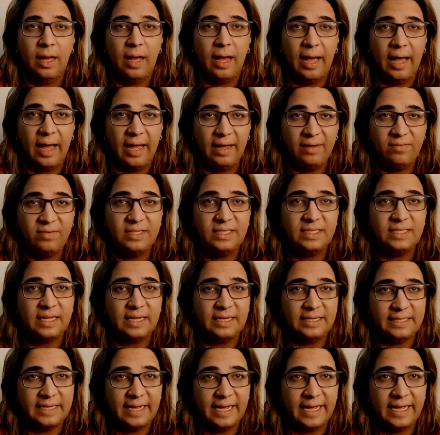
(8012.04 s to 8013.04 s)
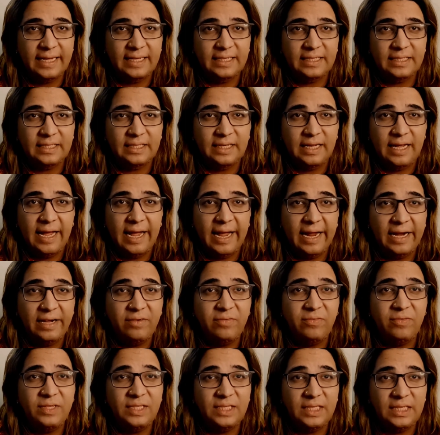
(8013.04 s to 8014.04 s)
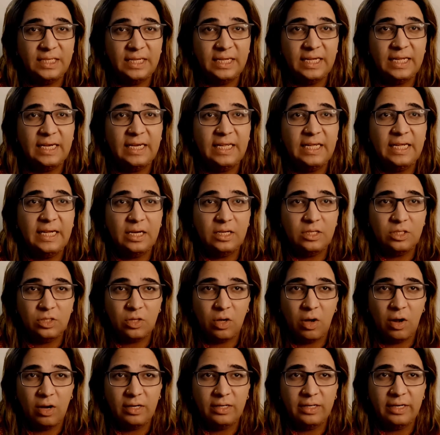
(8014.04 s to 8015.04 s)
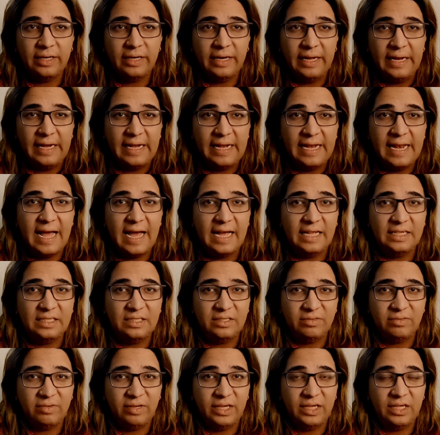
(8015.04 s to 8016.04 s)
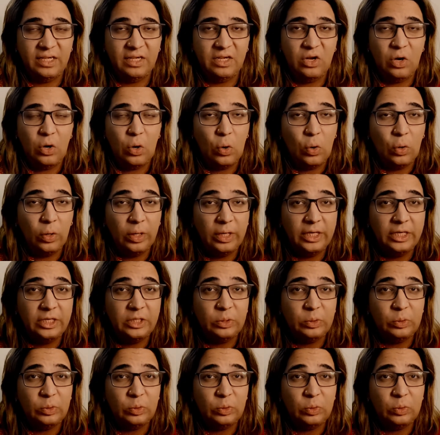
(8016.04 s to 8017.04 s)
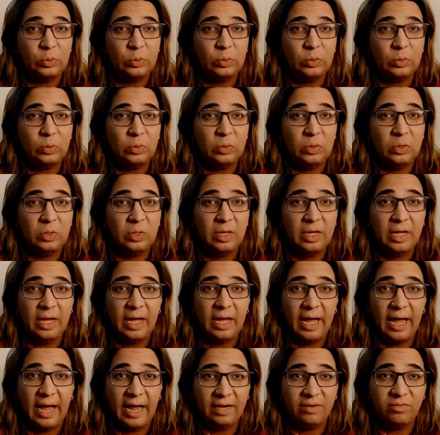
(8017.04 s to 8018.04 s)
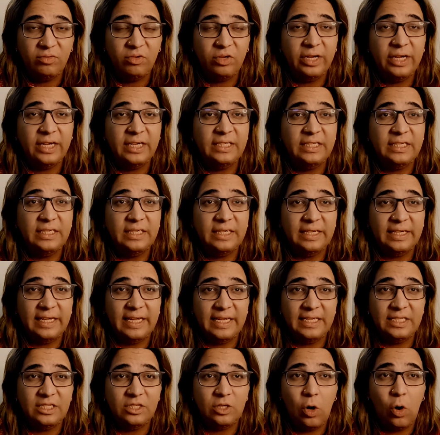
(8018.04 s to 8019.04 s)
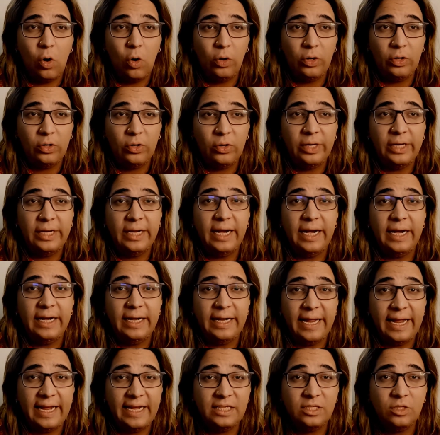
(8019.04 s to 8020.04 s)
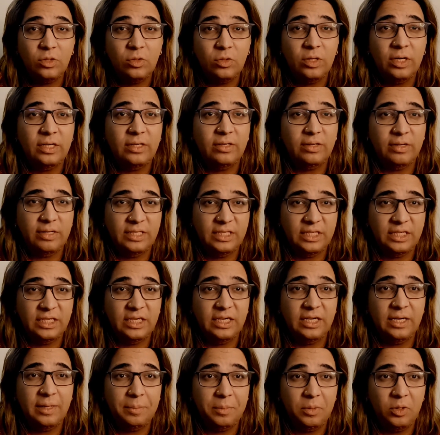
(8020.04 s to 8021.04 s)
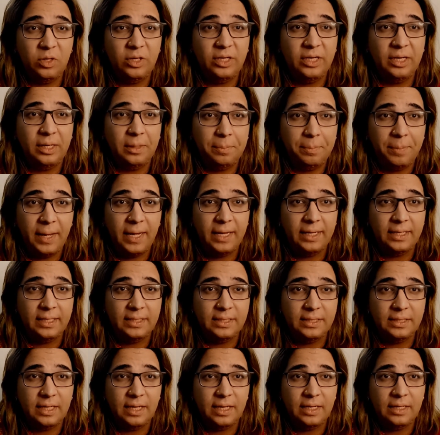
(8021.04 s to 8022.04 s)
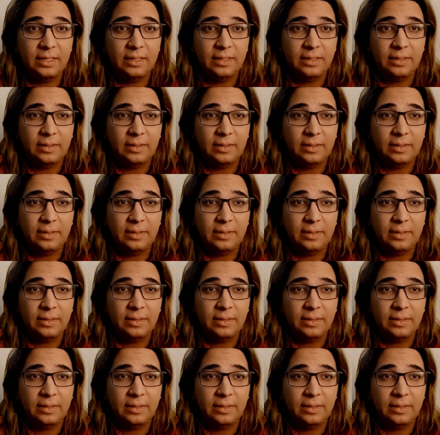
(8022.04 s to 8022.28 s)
I was attacked and physically assaulted in last week only due to advocating against ongoing attacks on the transgender community in Pakistan.